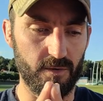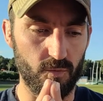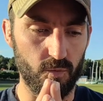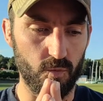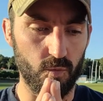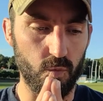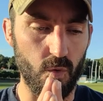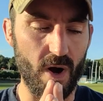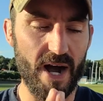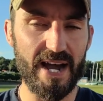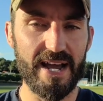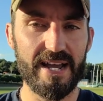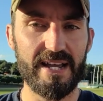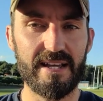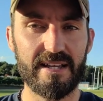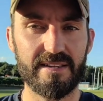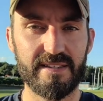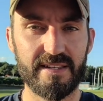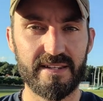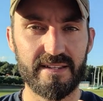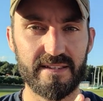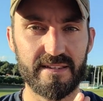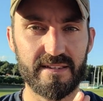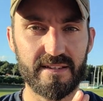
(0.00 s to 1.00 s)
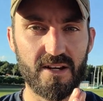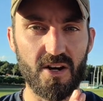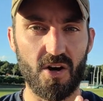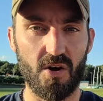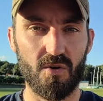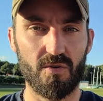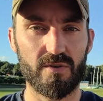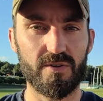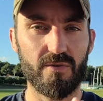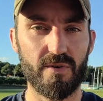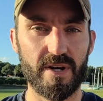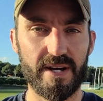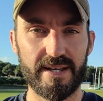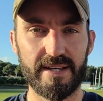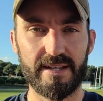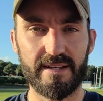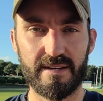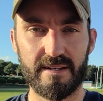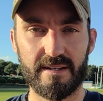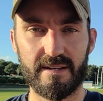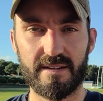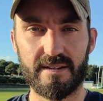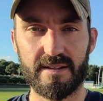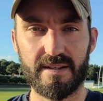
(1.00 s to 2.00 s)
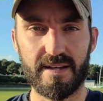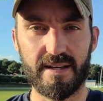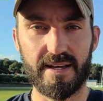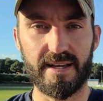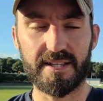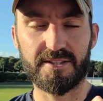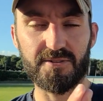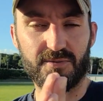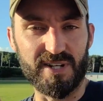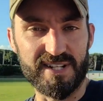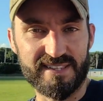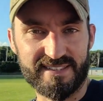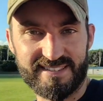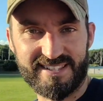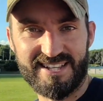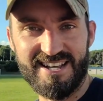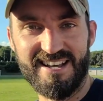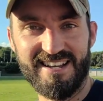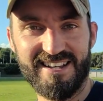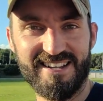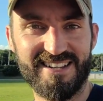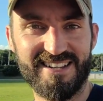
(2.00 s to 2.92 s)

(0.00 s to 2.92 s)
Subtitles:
why did it go the way it went?